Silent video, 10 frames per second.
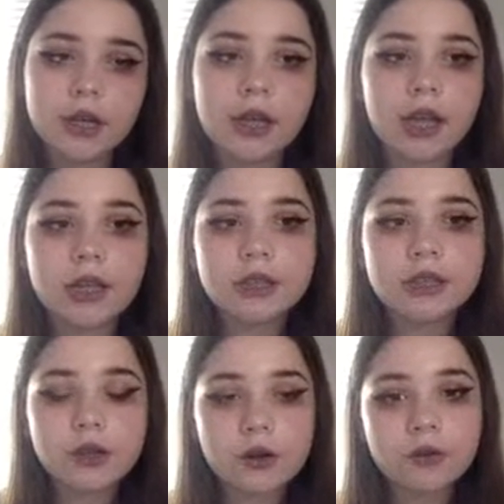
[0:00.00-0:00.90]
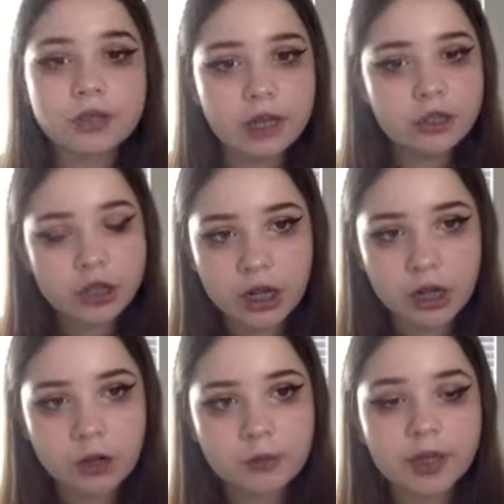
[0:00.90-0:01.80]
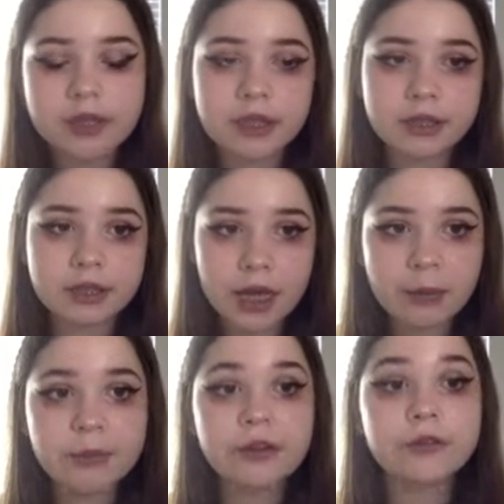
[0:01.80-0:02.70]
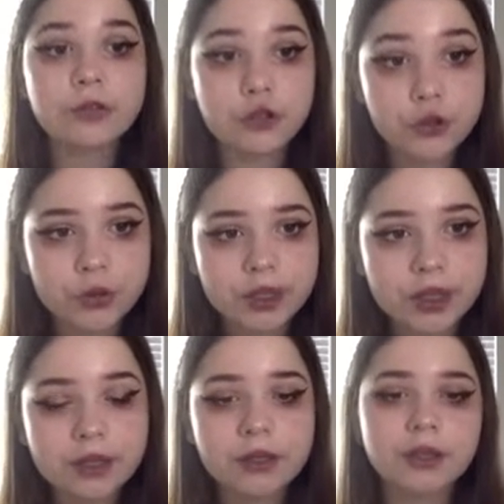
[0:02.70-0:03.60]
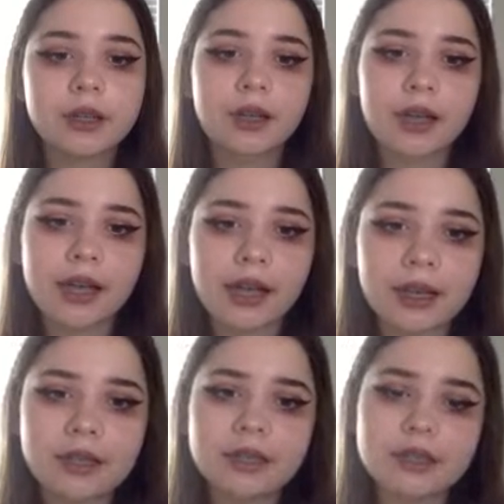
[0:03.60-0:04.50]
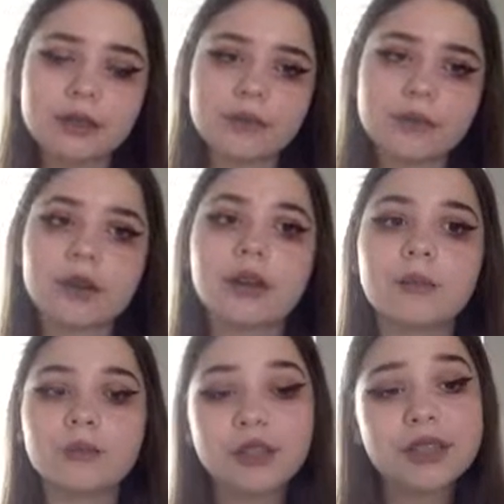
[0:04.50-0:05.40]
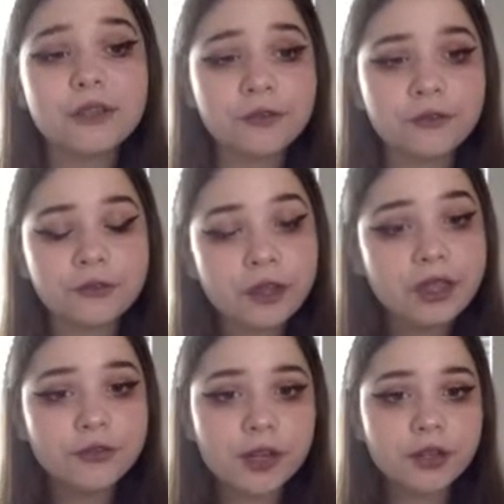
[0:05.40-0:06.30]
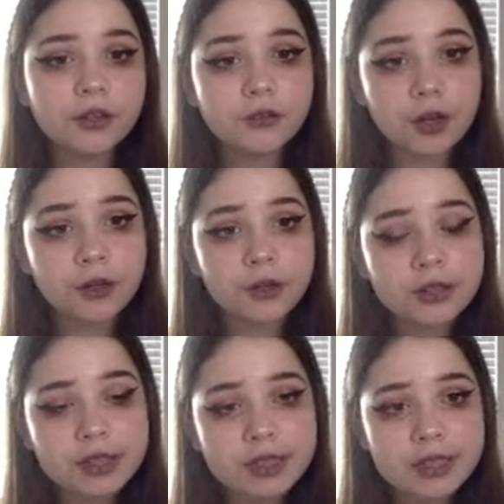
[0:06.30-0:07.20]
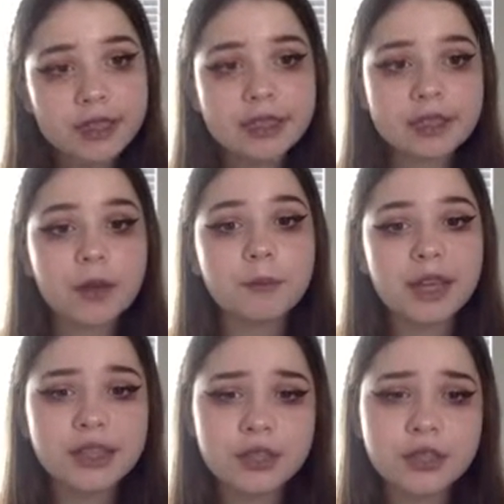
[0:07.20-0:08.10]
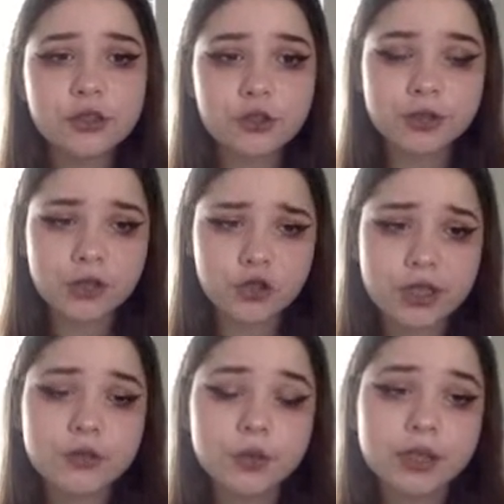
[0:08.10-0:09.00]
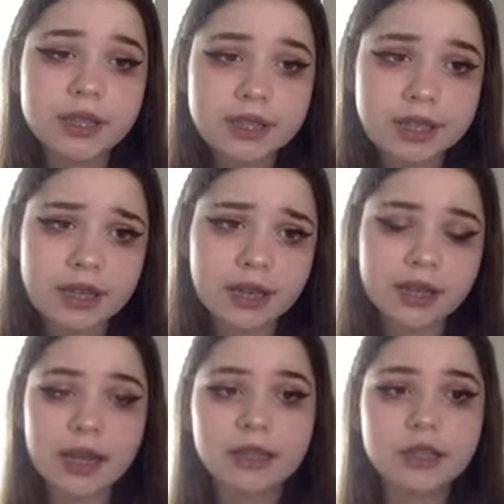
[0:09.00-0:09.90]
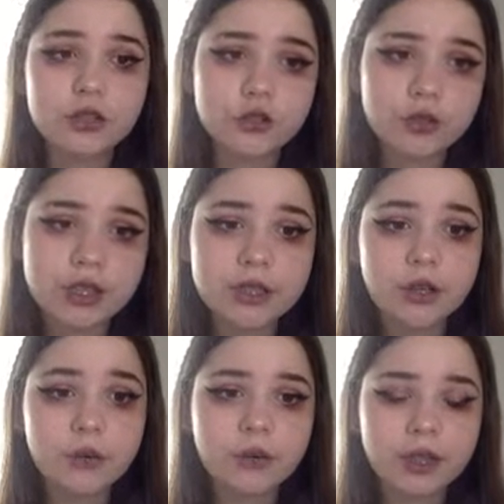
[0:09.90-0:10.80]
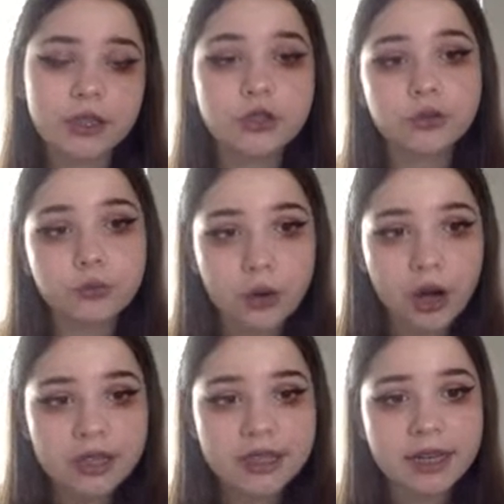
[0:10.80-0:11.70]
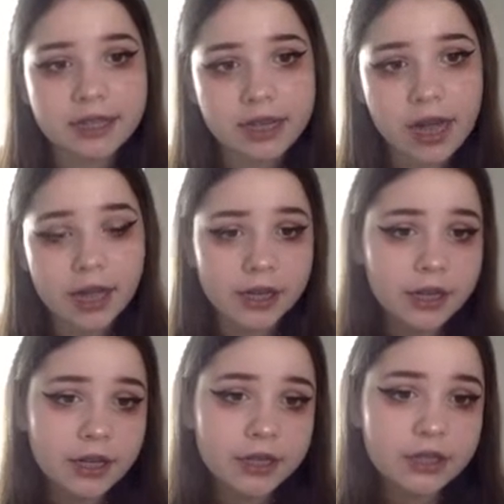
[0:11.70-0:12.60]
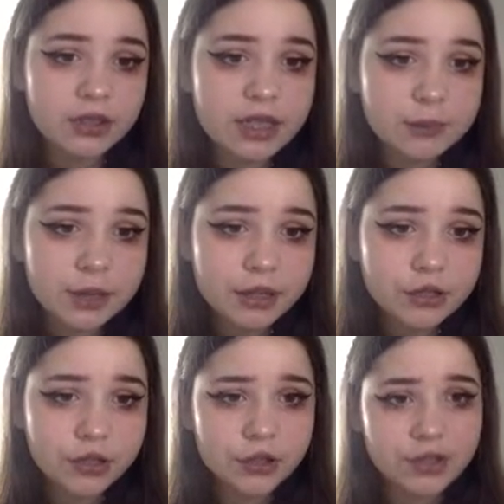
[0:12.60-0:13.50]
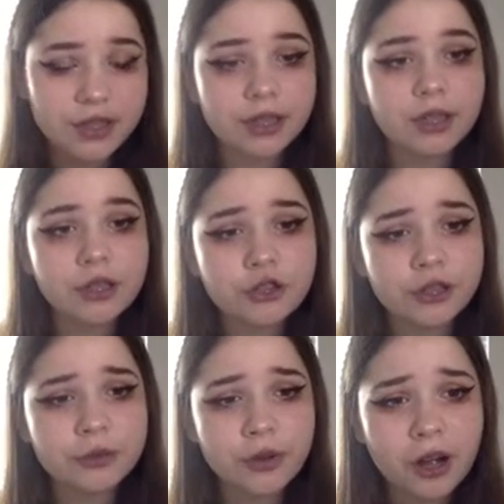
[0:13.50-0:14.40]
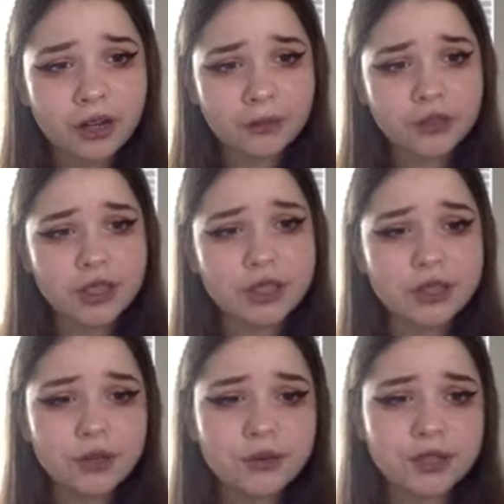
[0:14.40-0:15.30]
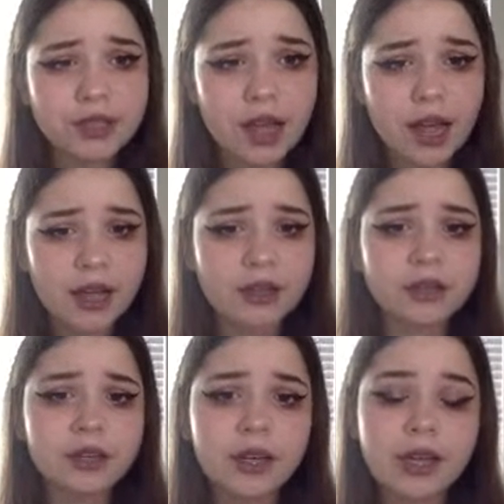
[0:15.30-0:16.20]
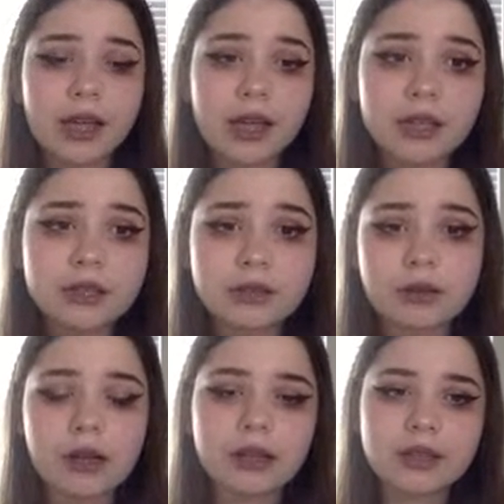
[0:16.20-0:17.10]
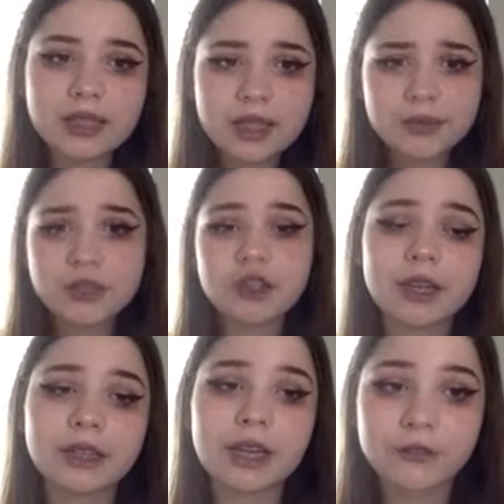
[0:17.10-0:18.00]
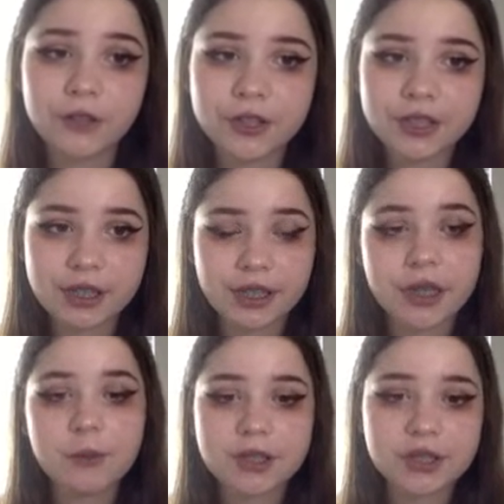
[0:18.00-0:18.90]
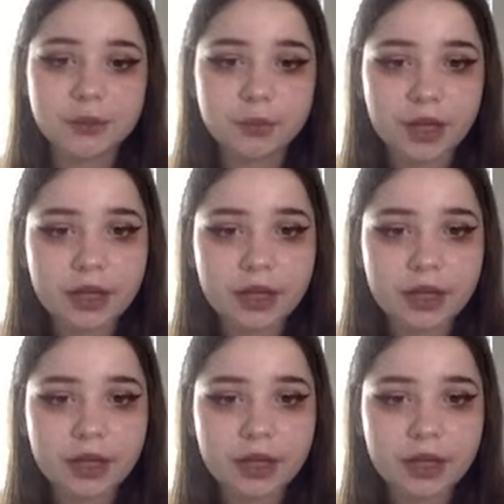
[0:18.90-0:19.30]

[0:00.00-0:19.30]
And so Dutch elm, it's a type of tree. And there's a really fatal fungal disease that makes these trees really sick. And these trees are going to rot and die. So in this picture, you see a tree rotting, which is so sad. And this is where genetic diversity comes into play.